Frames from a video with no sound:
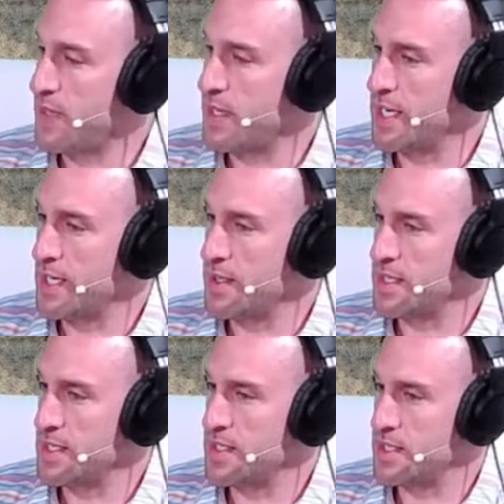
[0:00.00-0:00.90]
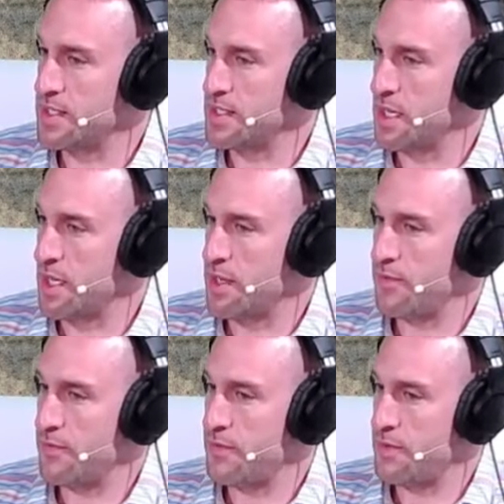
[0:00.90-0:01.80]
feeling this sense
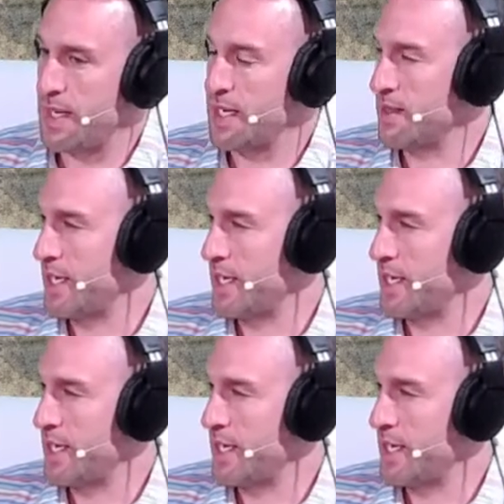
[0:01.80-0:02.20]
of being a